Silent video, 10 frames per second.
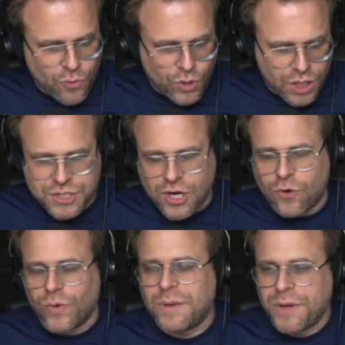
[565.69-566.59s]
we're going to
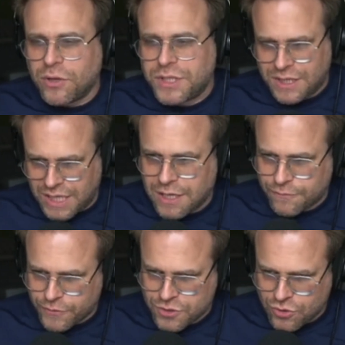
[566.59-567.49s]
start rebuilding the
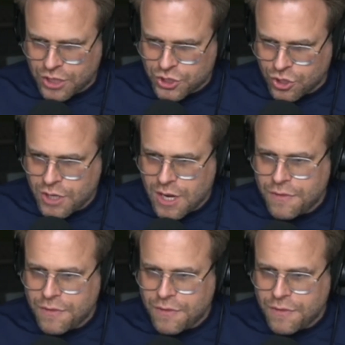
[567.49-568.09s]
infrastructure.